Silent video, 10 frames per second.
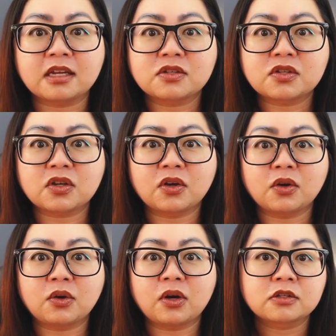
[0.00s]
And
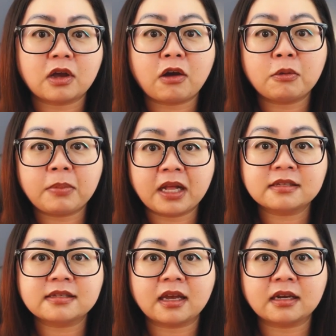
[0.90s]
so how I
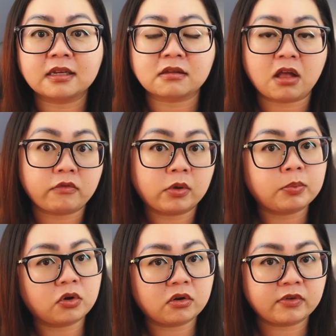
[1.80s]
balance that is I'll have a
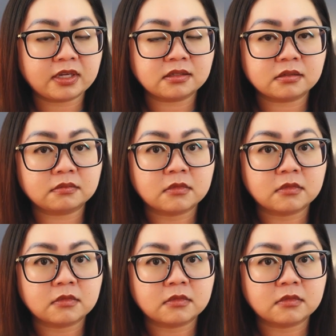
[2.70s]
poker face,